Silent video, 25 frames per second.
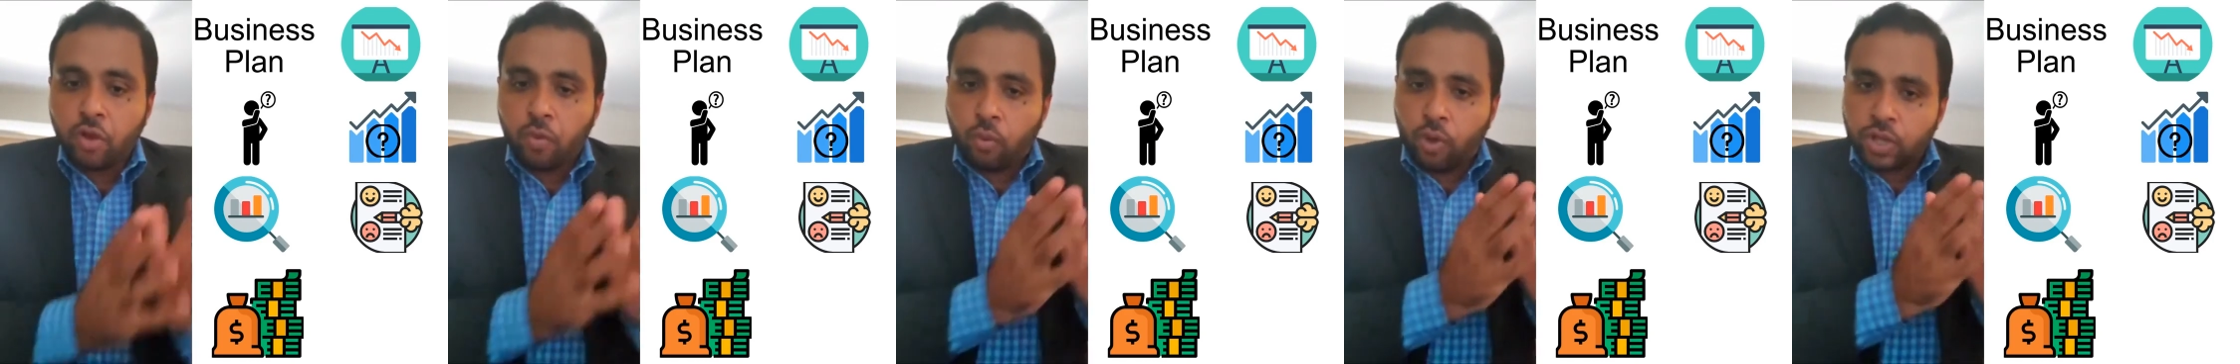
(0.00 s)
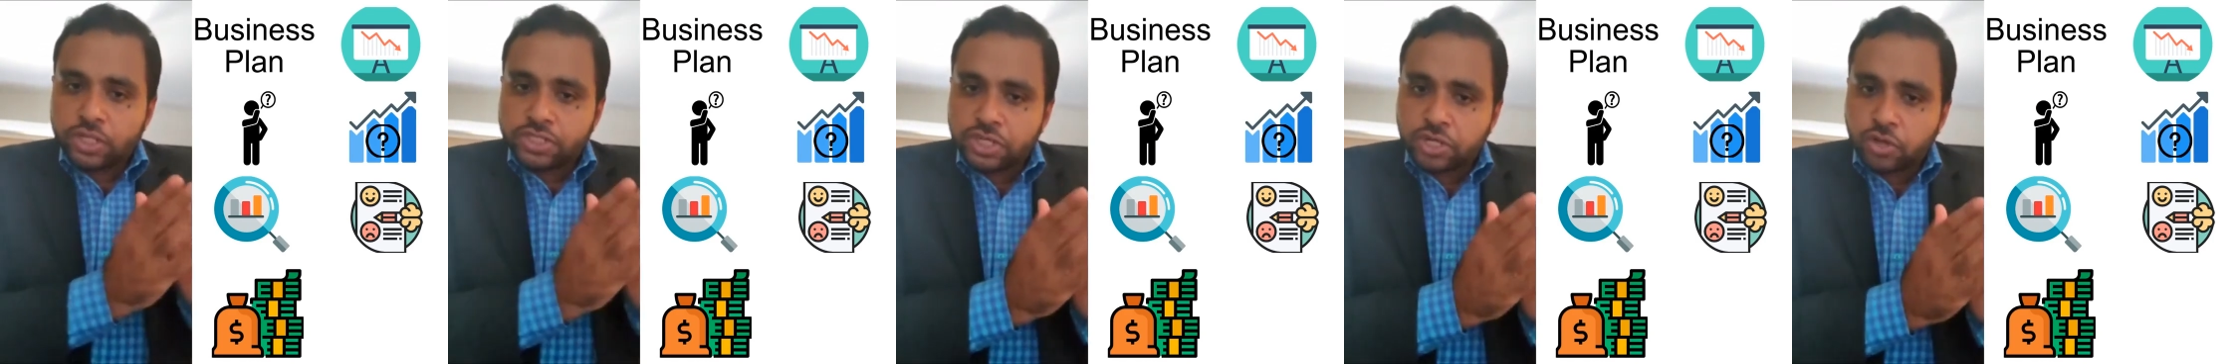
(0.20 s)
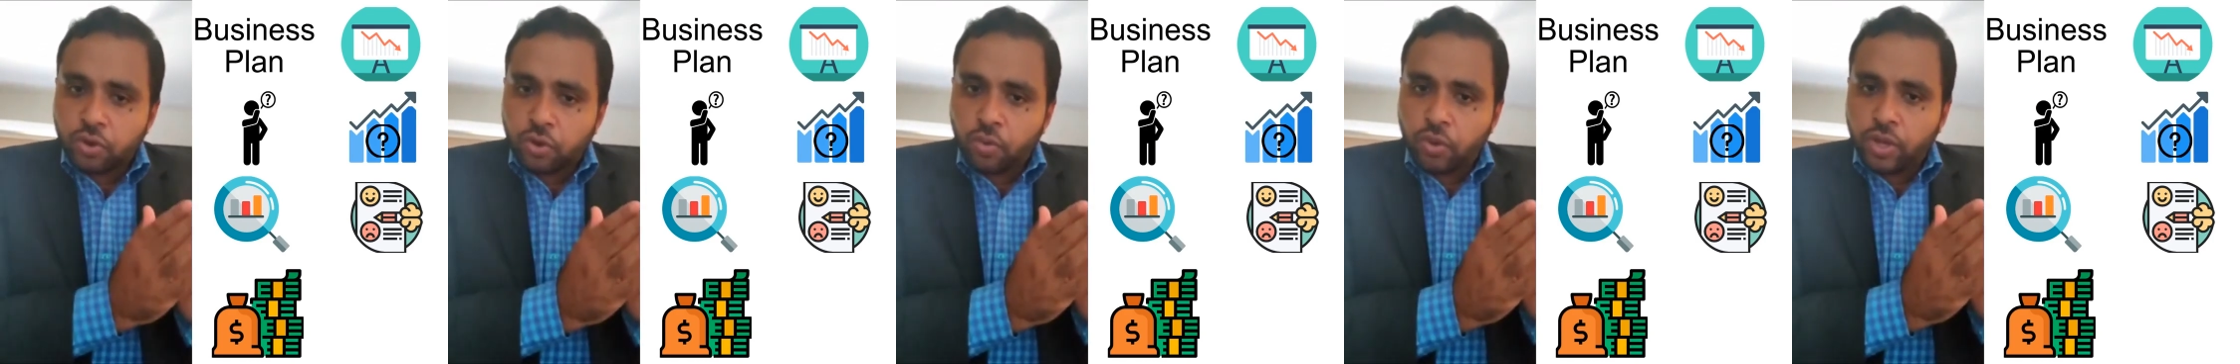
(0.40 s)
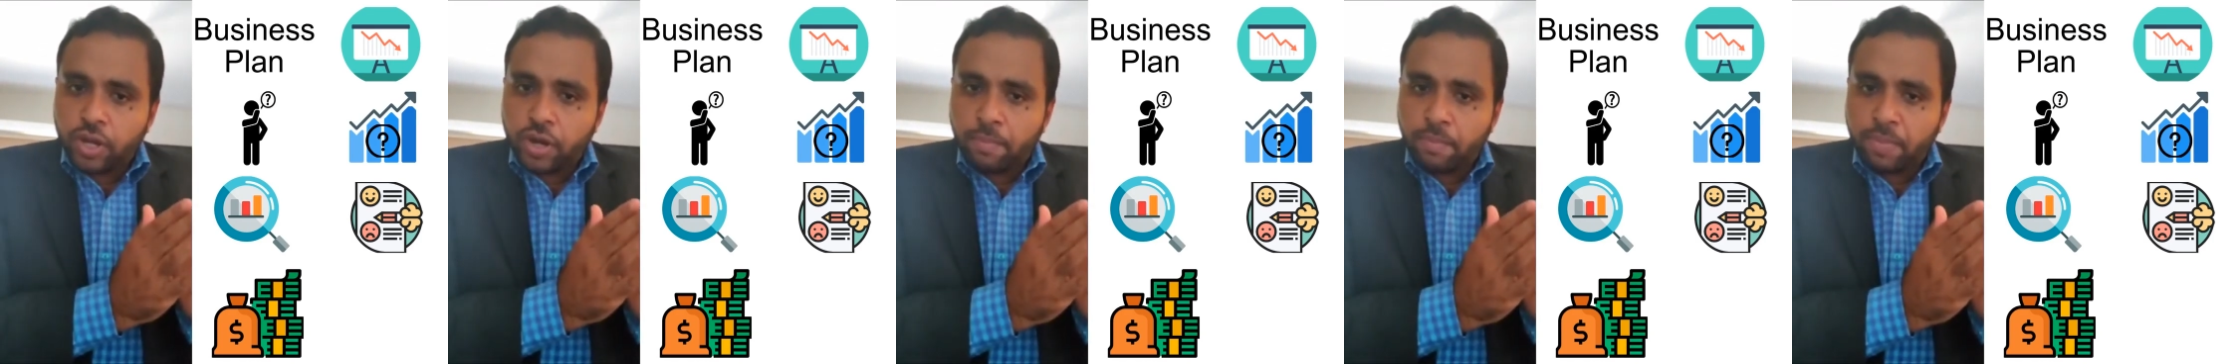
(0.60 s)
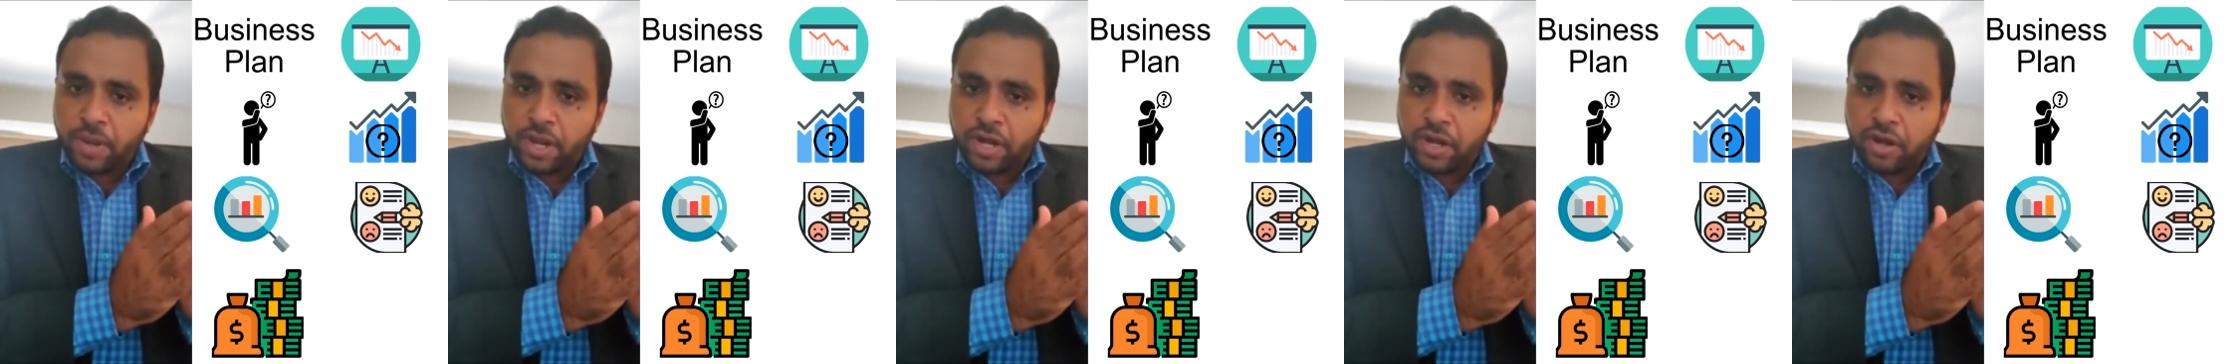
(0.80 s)
Was it over
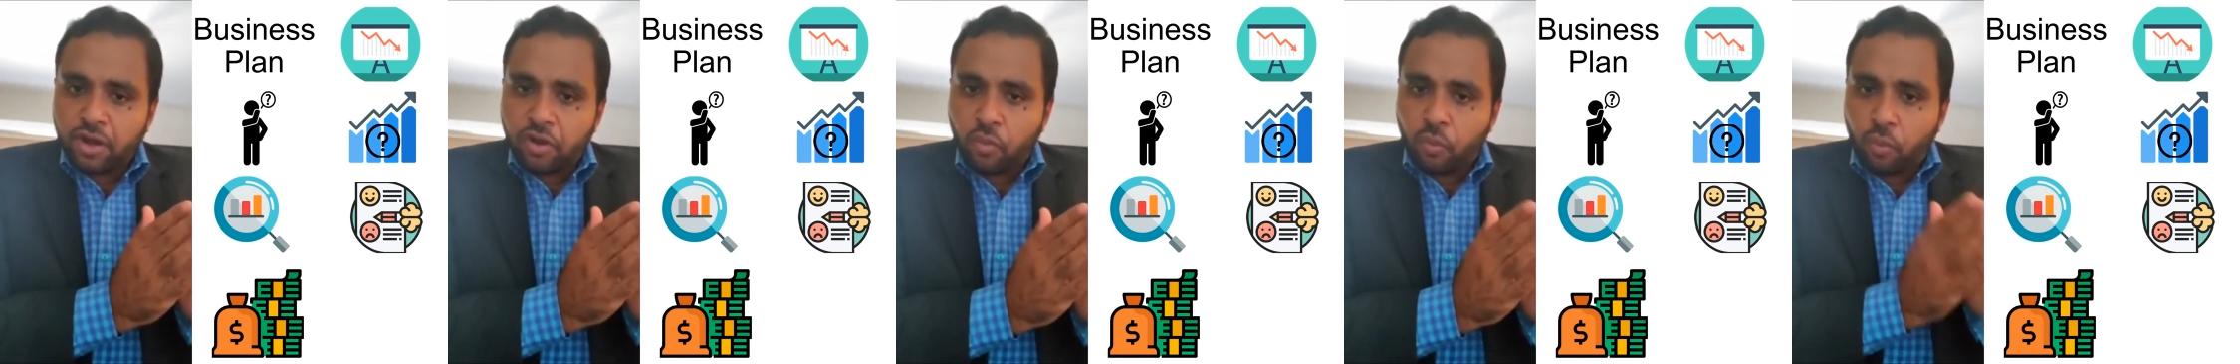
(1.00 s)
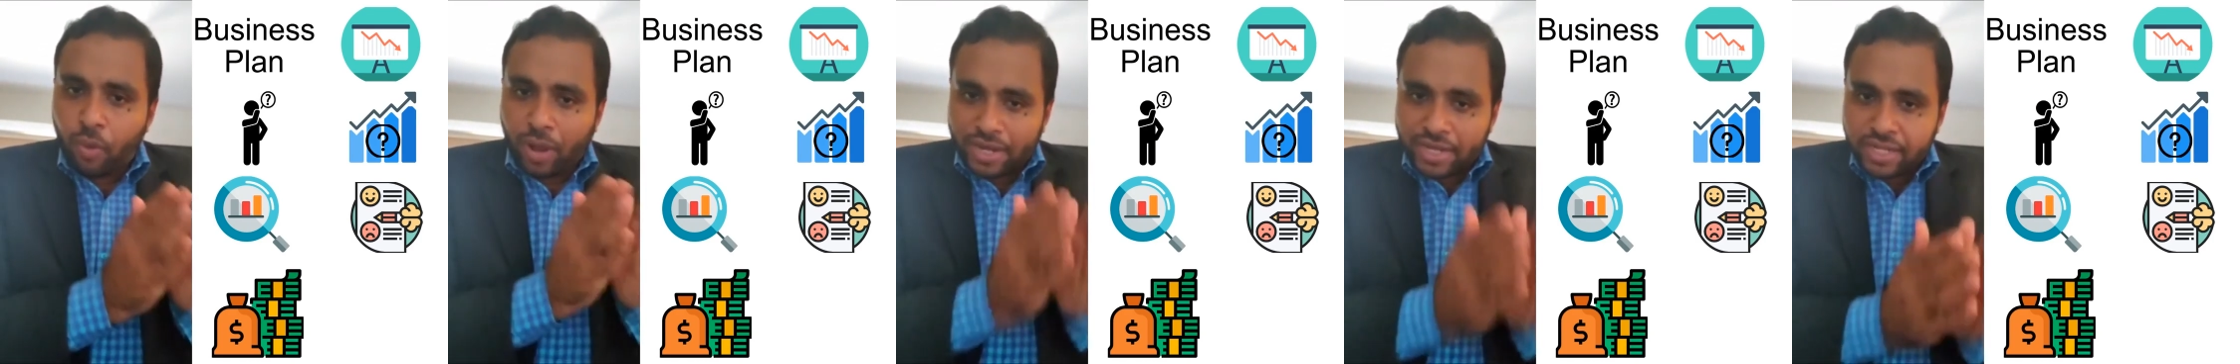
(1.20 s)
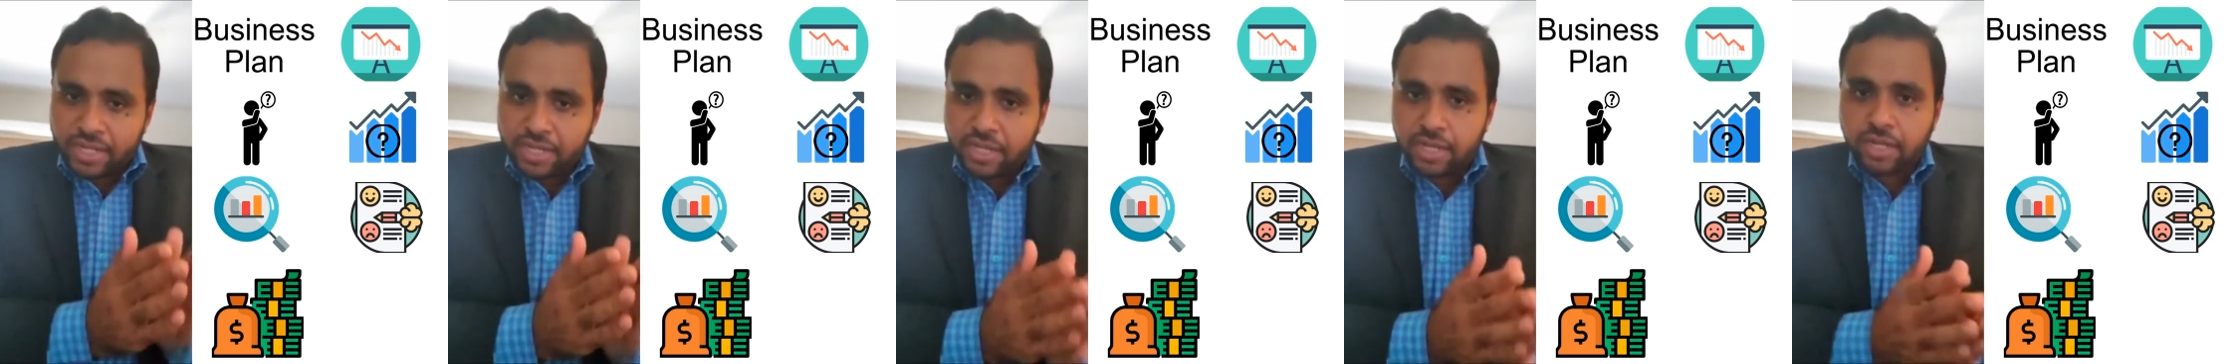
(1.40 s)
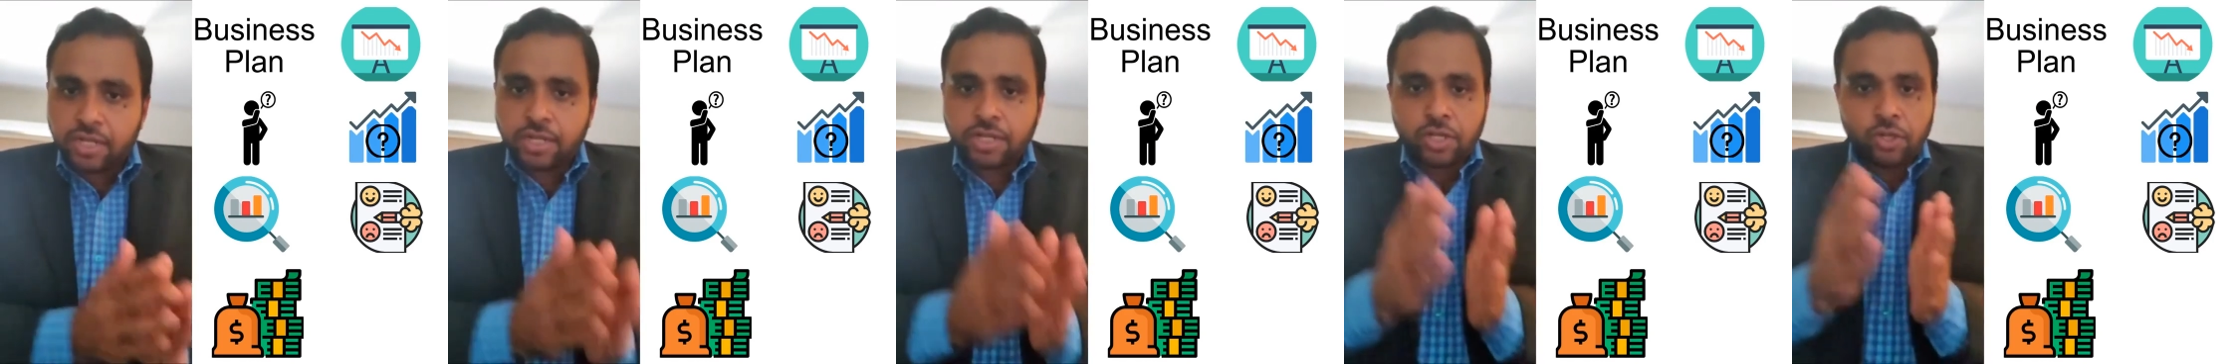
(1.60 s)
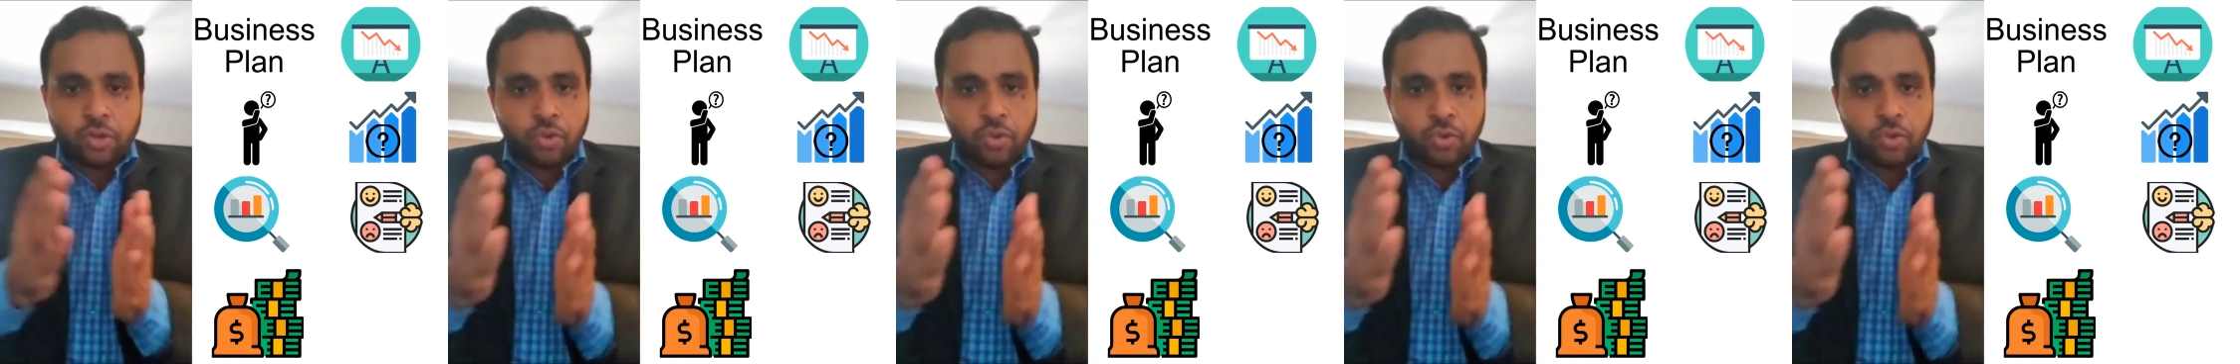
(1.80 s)
a period of 1 year,